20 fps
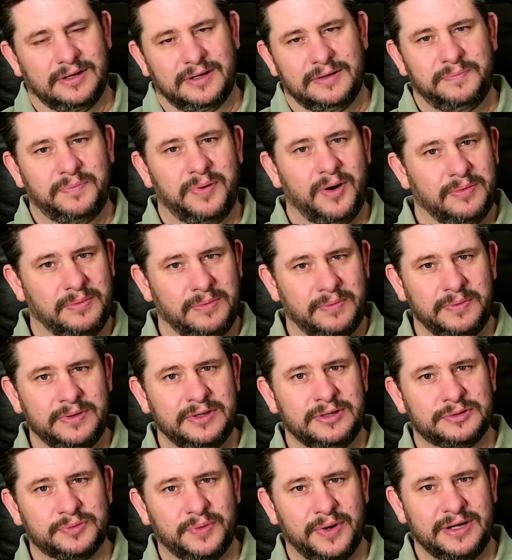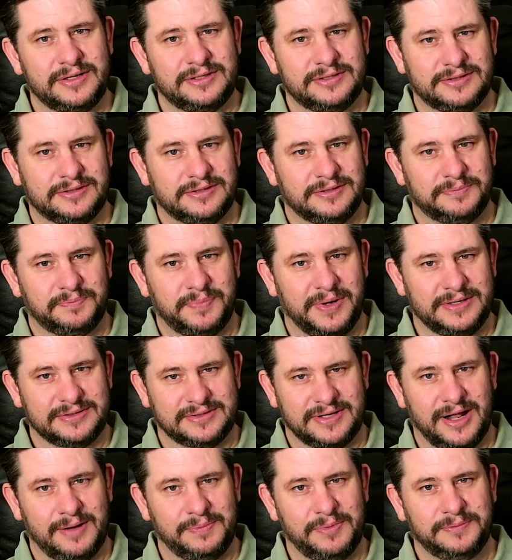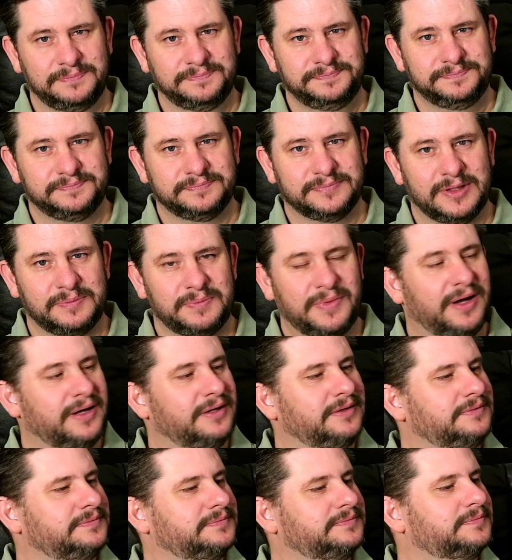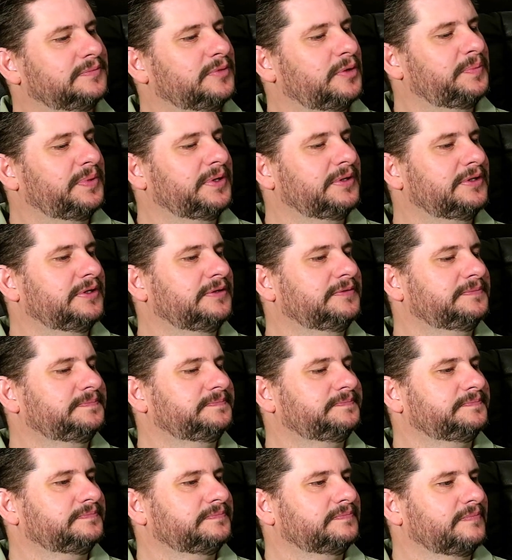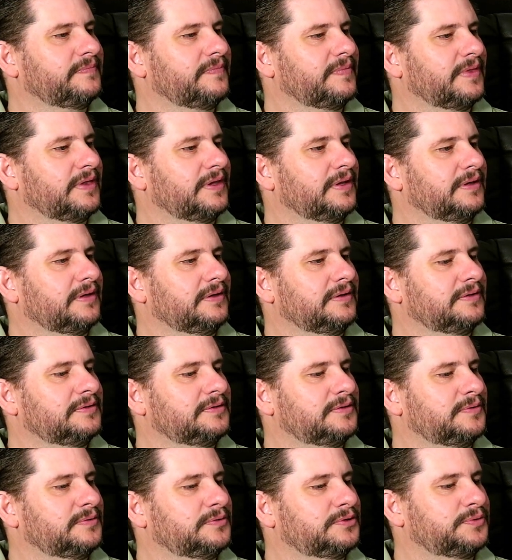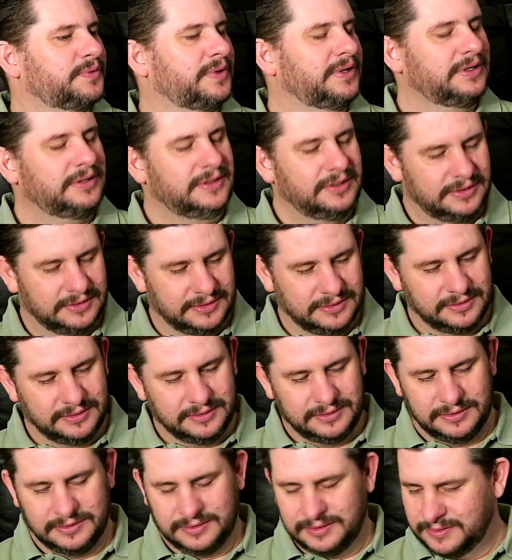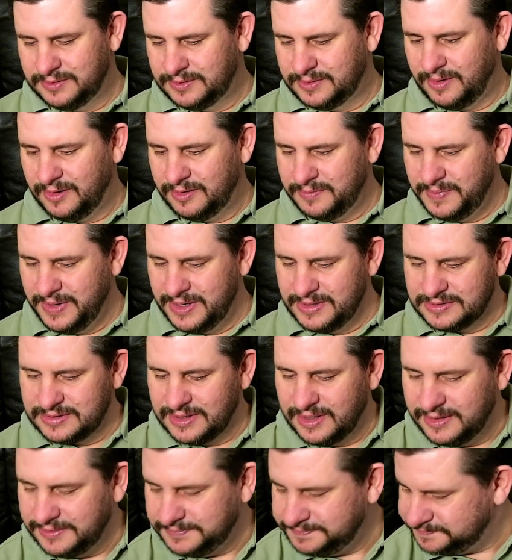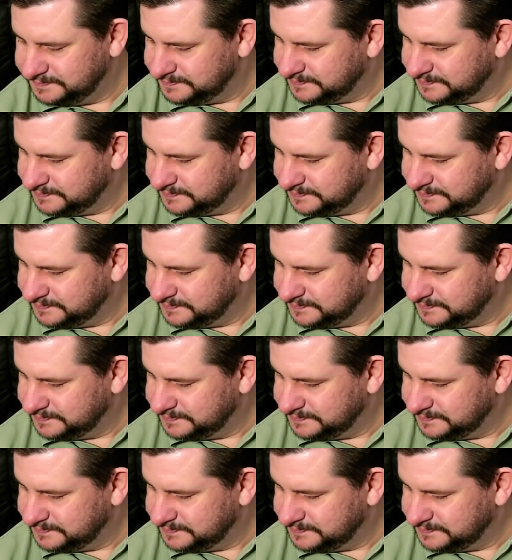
And probably Suede's best album, in my opinion. So Suede, Man Star.